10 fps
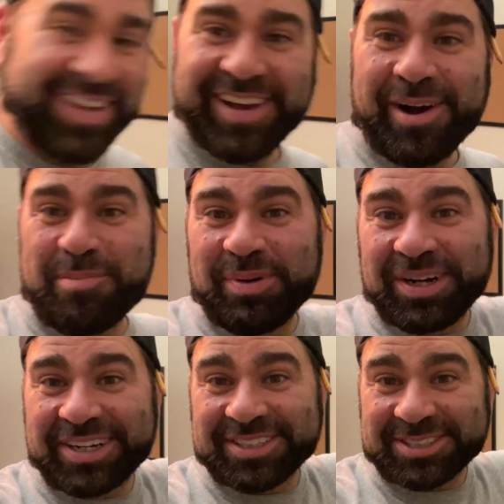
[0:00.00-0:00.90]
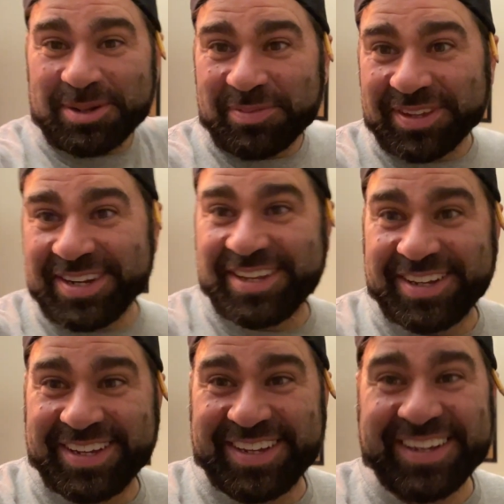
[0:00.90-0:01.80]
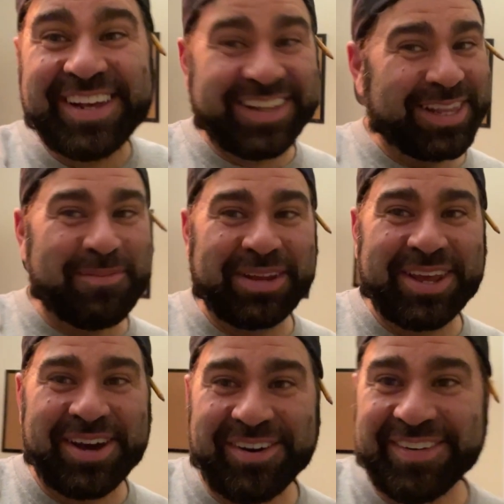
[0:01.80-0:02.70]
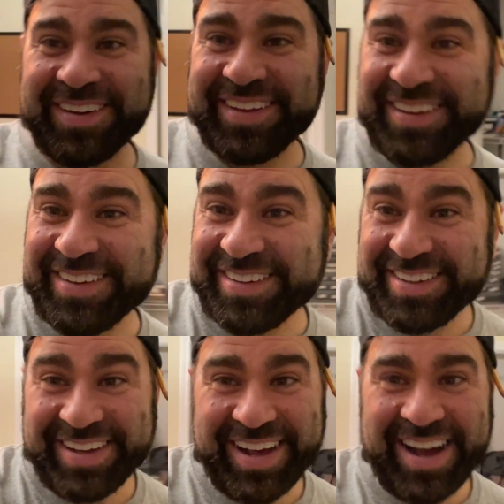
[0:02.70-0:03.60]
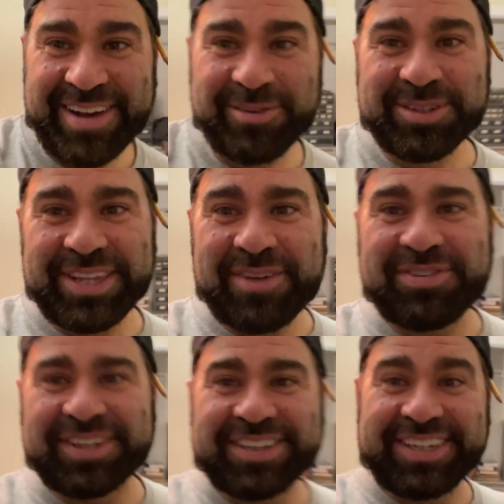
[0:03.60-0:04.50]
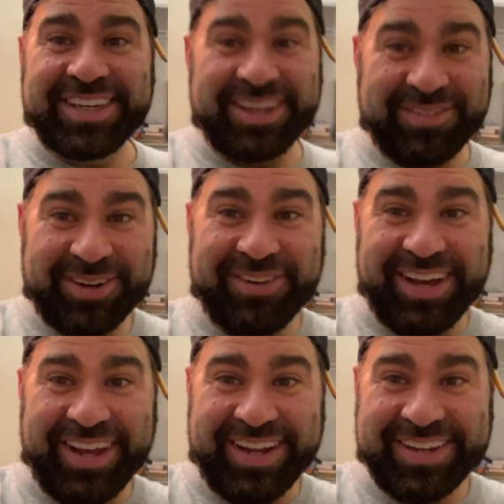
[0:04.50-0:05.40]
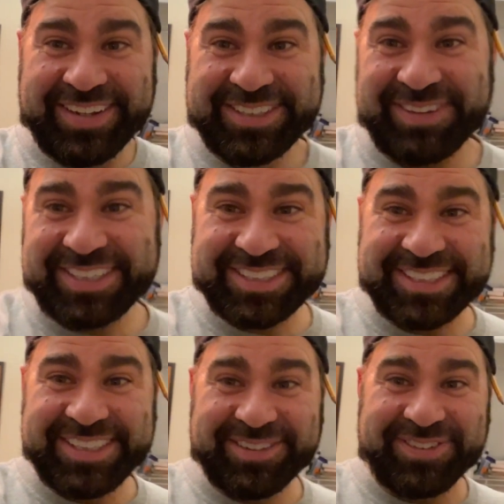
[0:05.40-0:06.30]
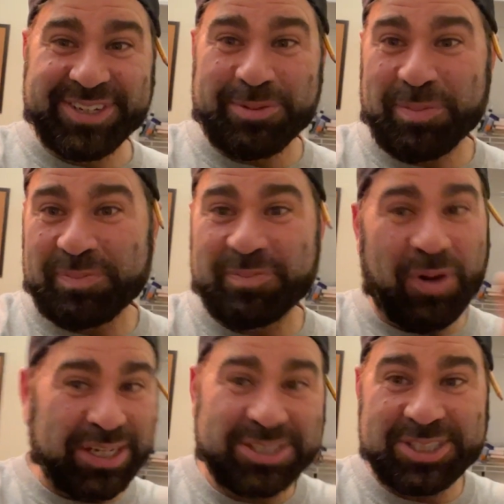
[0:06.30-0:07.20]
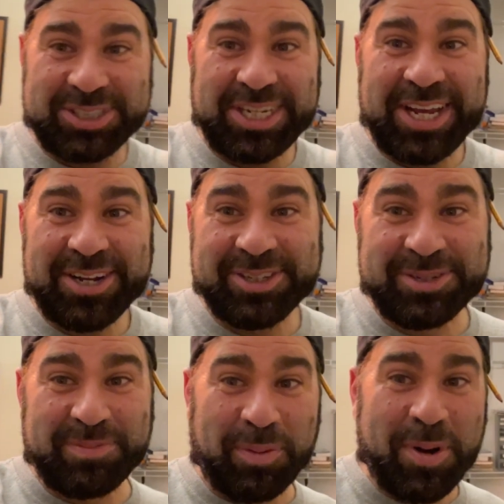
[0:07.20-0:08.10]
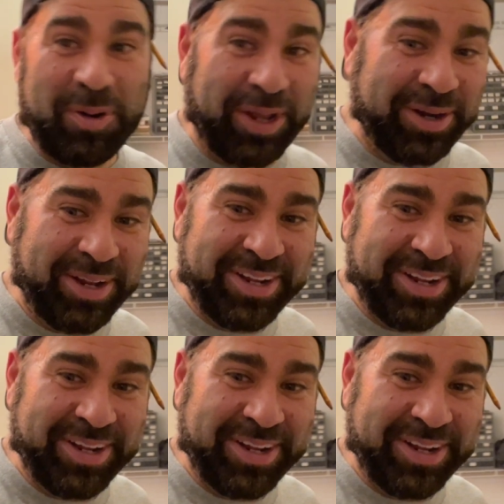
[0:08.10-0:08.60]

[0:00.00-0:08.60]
a book or something, let me know. I will definitely give it away, especially if you watch this channel and promote it.